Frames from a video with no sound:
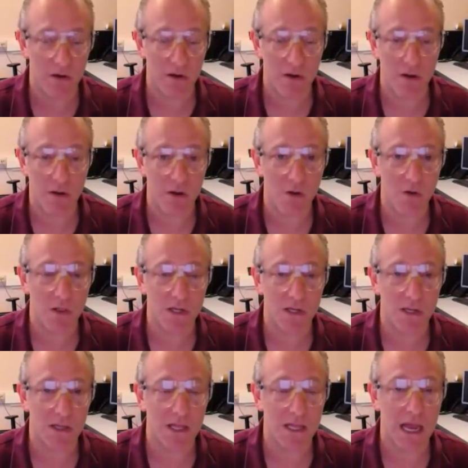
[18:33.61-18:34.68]
no no
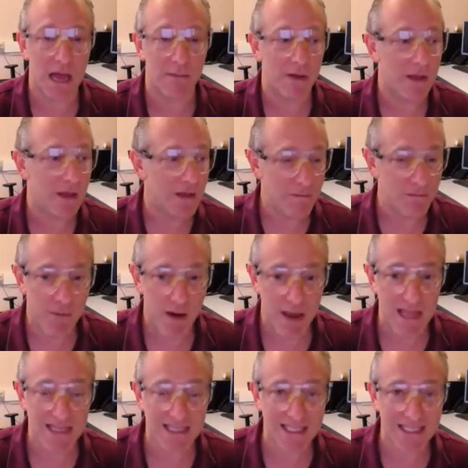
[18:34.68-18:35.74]
cleanup but
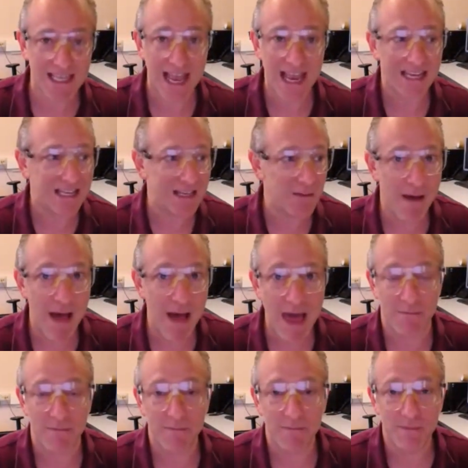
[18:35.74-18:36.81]
it sank to the bottom.